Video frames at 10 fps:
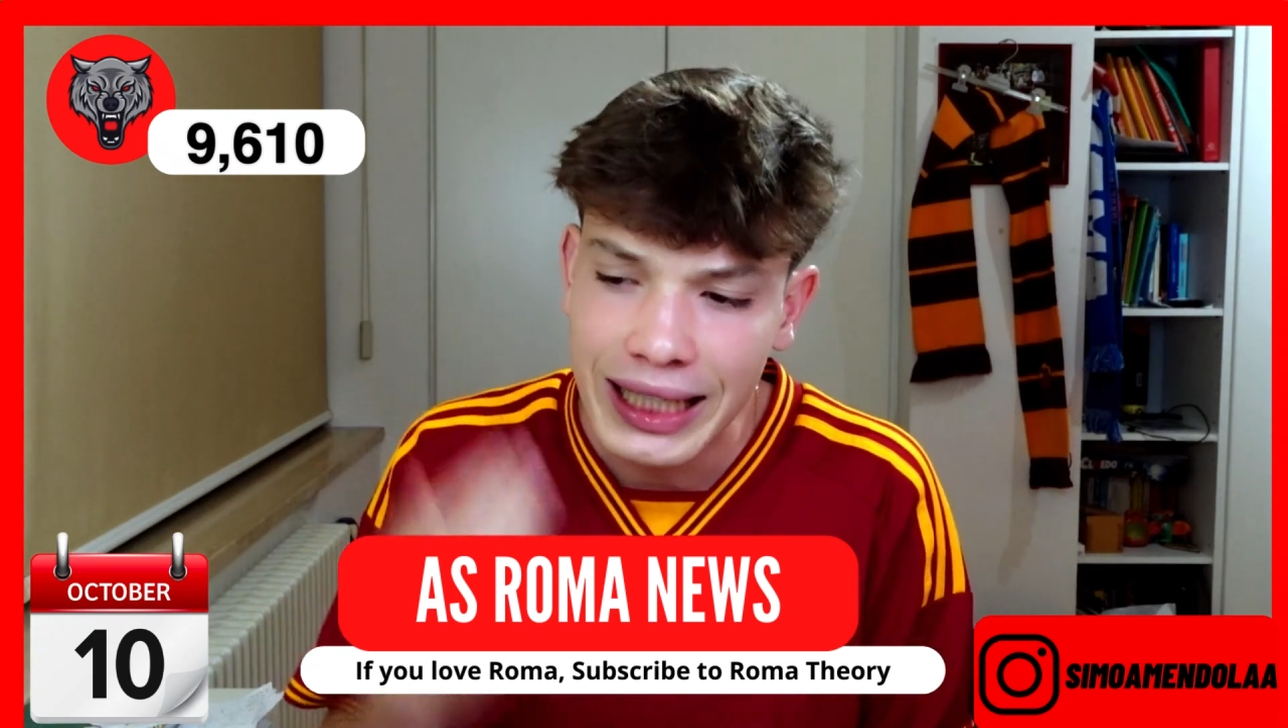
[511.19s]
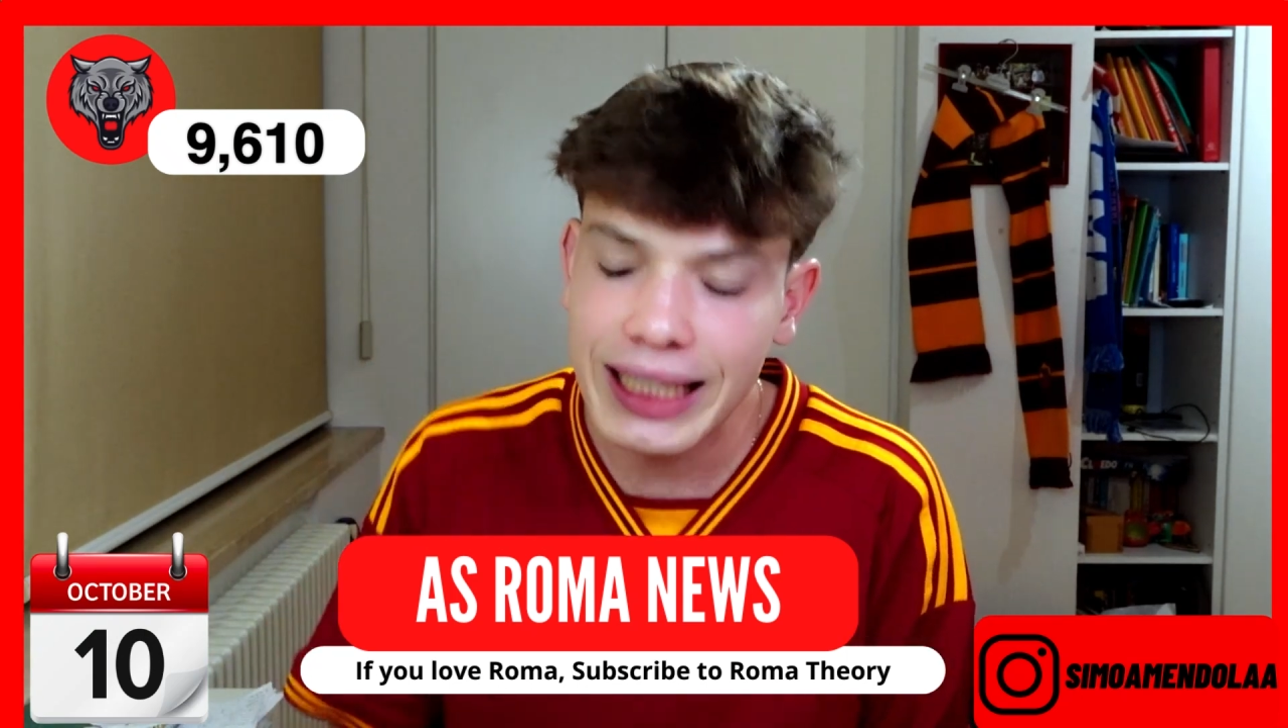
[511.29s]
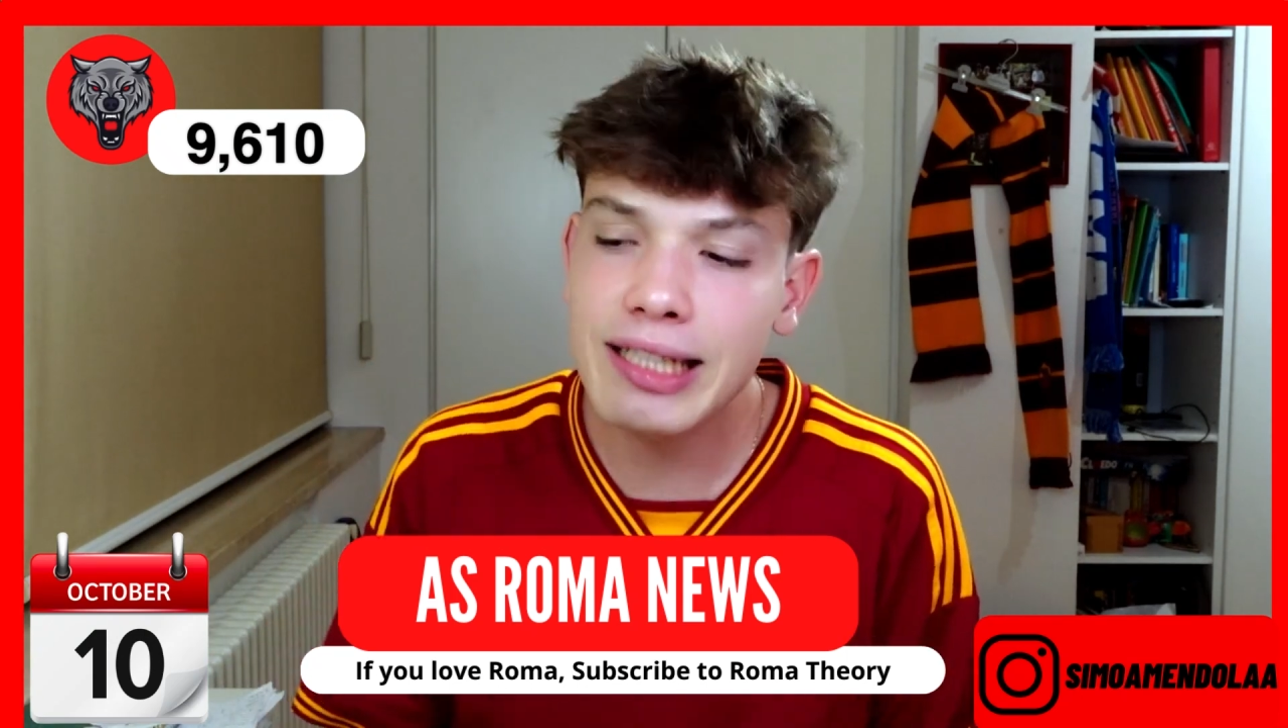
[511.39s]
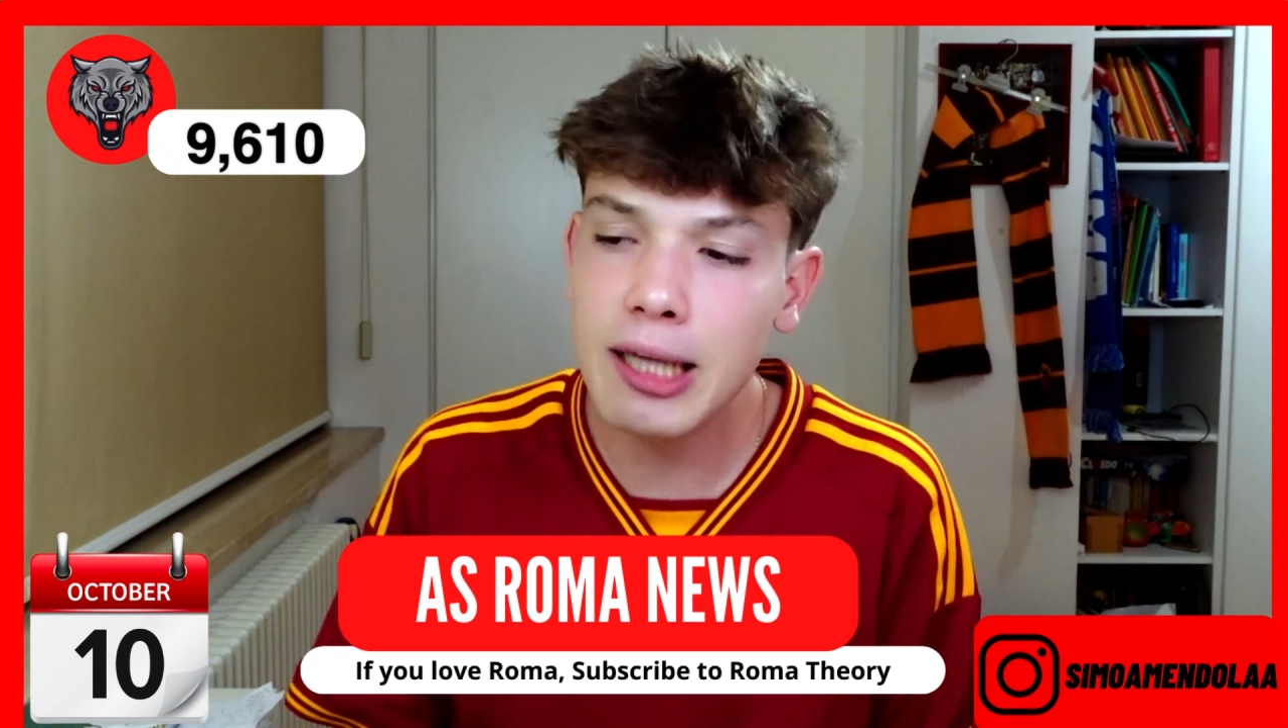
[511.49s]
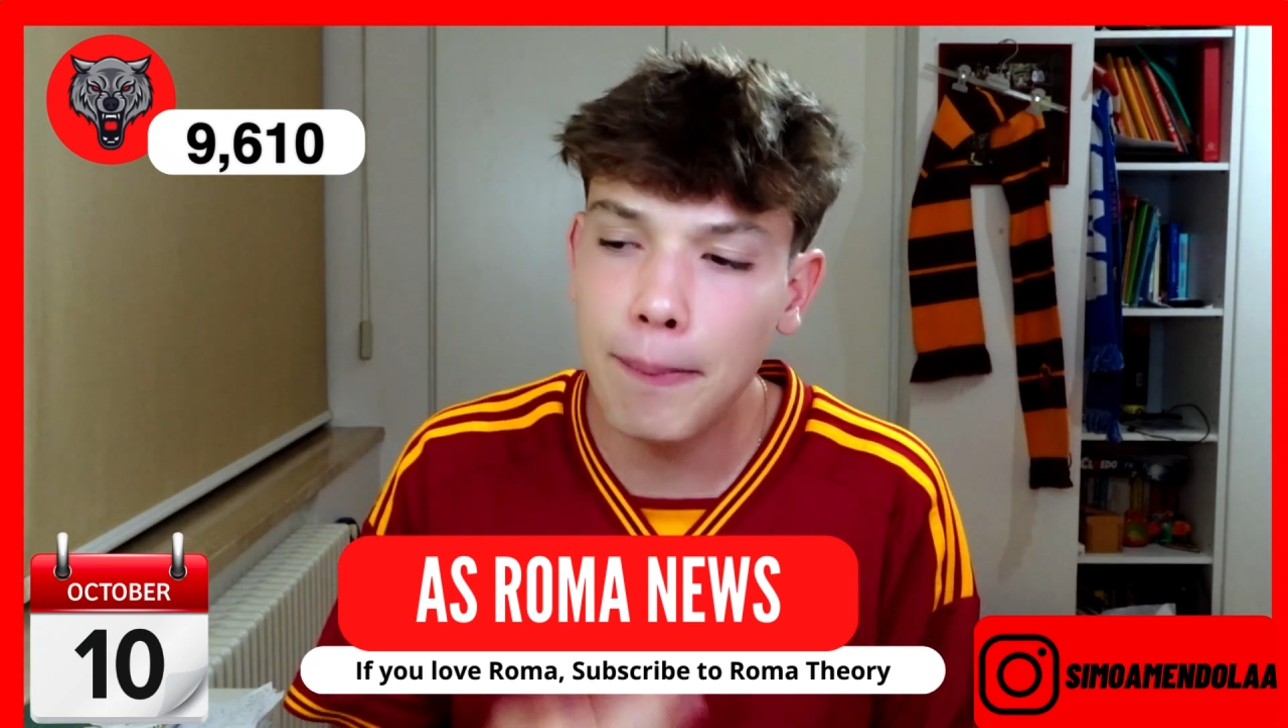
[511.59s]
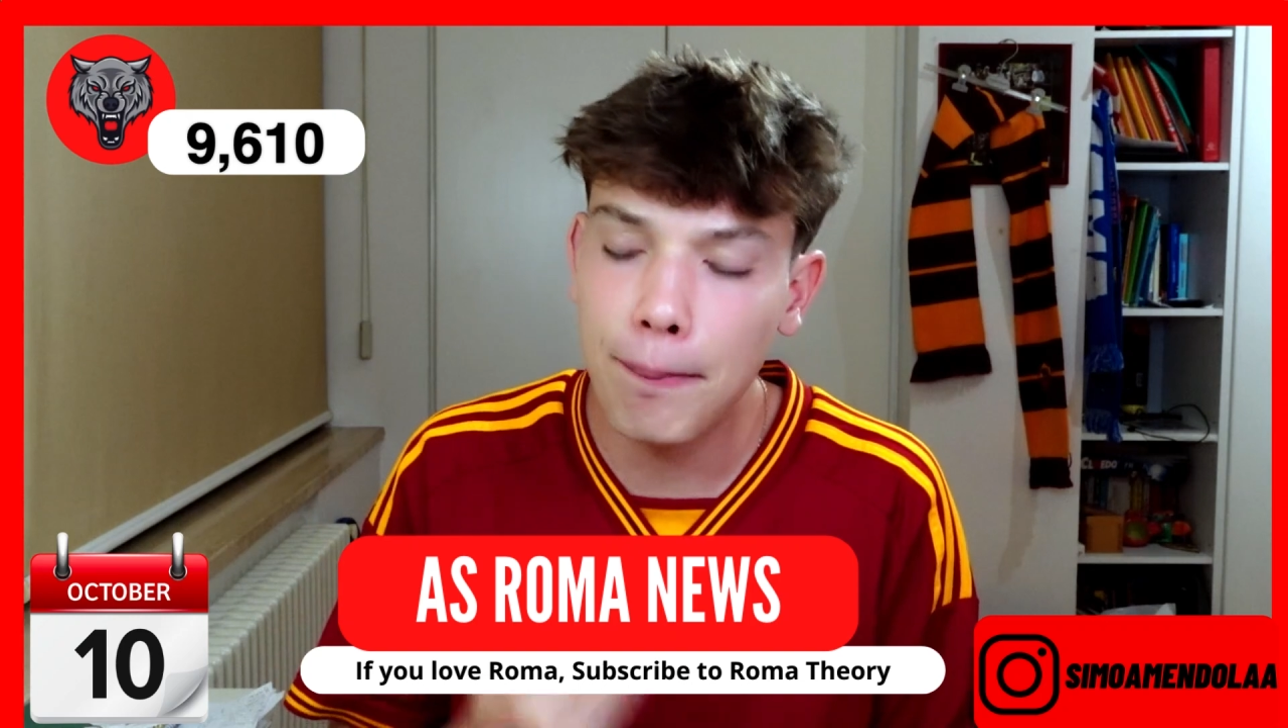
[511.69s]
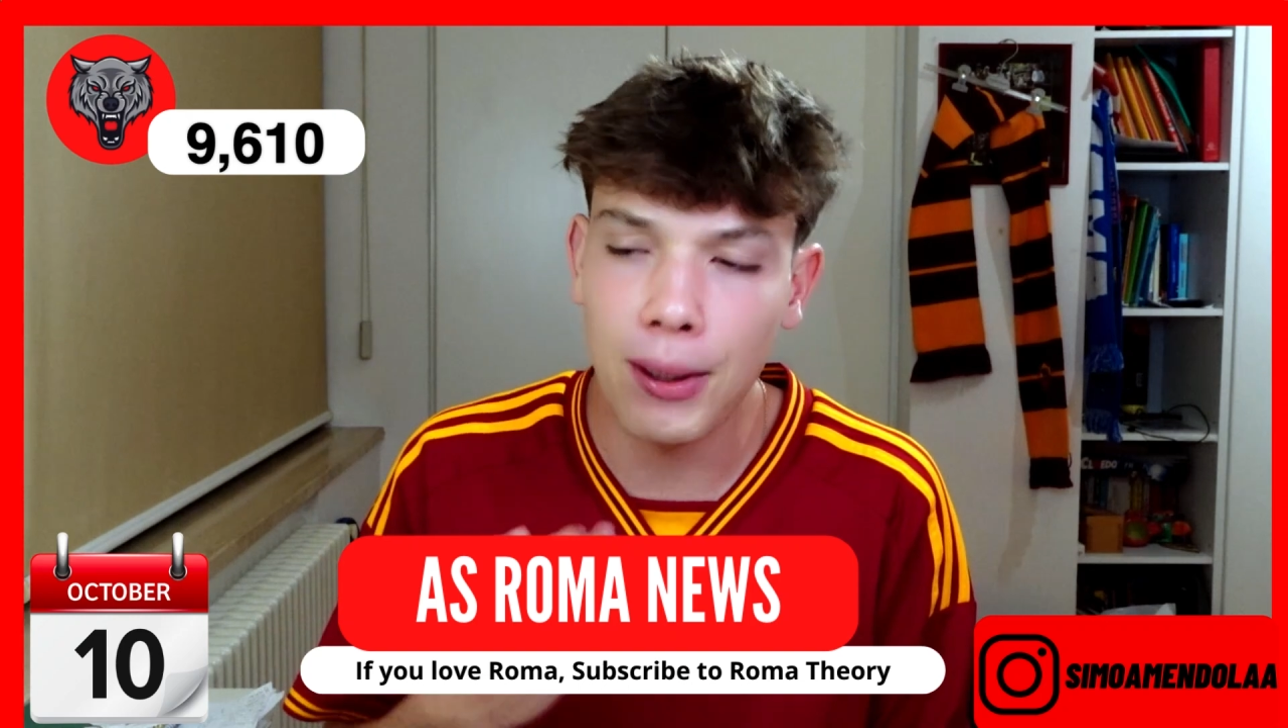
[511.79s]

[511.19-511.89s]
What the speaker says: He's a